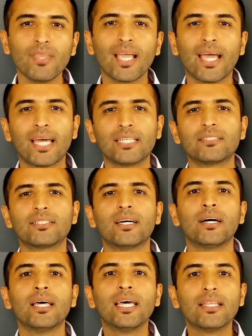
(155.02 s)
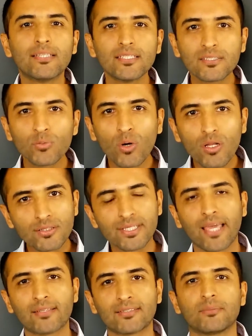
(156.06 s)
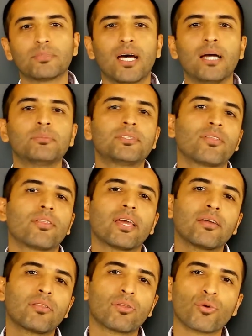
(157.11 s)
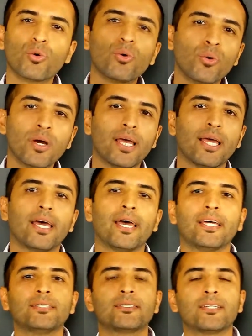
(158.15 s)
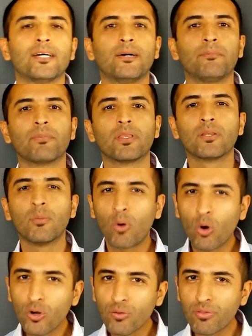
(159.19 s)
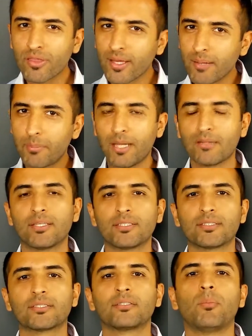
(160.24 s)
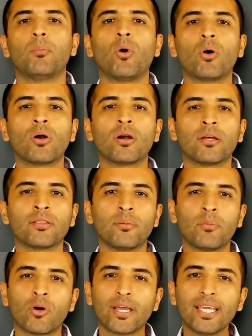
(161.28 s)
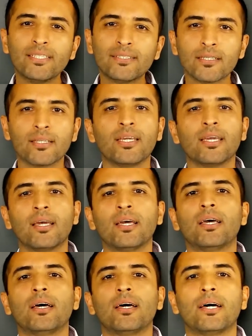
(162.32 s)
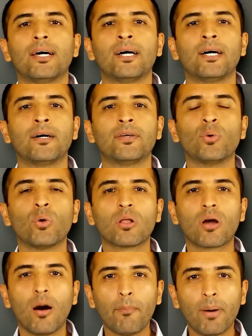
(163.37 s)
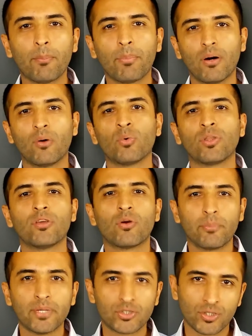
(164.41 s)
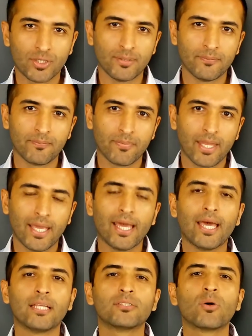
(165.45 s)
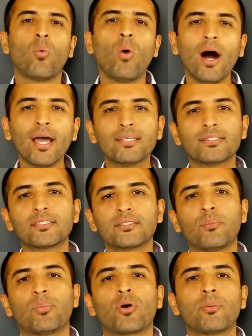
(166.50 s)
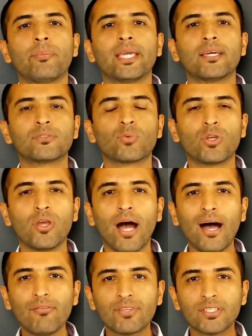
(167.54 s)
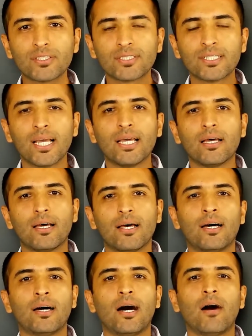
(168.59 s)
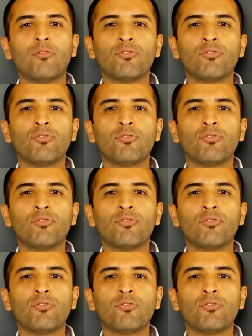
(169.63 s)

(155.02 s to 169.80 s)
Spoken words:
And this will take some time to think through, and the more you think about this, the more easily you will come up with your mission. And why is this important? Because when you have this a